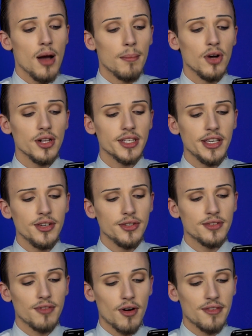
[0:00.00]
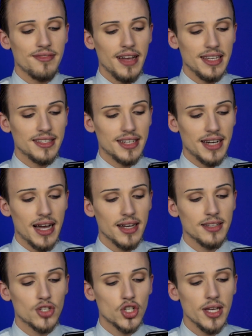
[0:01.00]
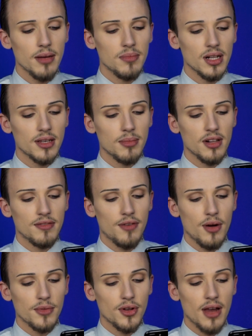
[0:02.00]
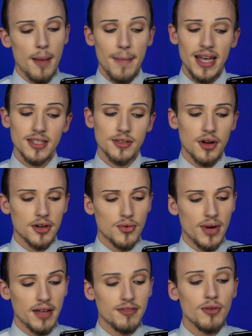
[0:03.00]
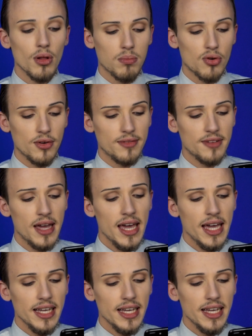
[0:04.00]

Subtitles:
Multi-use for face and eyes, sheer buildable formula makes contouring foolproof.